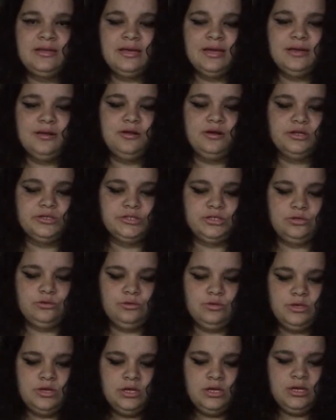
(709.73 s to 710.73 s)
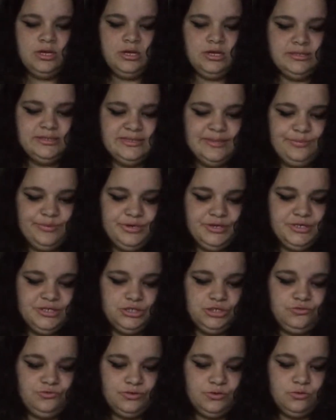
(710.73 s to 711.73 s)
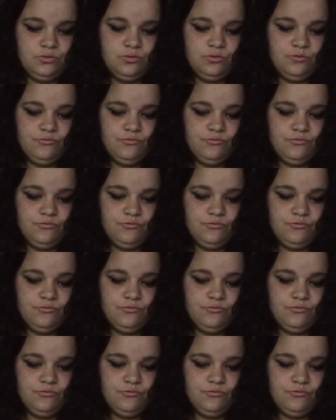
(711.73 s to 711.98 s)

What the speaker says: and also a separate dish for